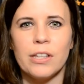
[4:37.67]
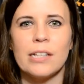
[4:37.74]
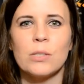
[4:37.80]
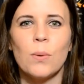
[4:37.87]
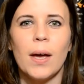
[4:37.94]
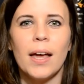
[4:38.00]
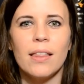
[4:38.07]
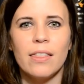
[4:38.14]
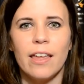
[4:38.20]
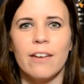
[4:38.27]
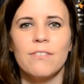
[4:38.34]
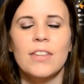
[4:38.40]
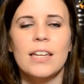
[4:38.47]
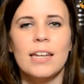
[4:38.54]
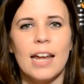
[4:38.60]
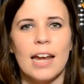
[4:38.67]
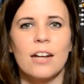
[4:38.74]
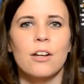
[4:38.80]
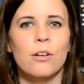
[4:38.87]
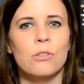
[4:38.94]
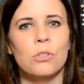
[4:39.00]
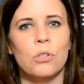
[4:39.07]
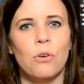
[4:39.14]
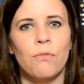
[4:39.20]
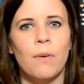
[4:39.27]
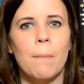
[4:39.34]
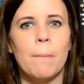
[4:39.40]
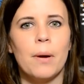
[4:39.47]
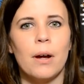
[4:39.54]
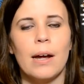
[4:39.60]
That's why I love the NaNos,
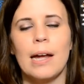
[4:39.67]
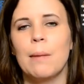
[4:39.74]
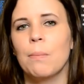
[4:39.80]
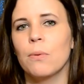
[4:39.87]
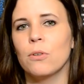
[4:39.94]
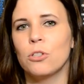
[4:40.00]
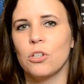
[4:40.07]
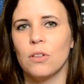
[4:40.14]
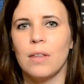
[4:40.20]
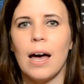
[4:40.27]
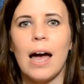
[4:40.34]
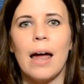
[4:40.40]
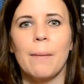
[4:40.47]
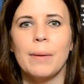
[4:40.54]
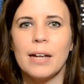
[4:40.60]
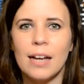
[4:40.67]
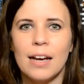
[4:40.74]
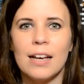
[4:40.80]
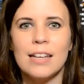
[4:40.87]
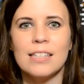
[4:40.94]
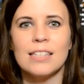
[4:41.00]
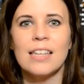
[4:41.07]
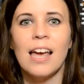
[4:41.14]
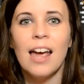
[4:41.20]
November, April, July, because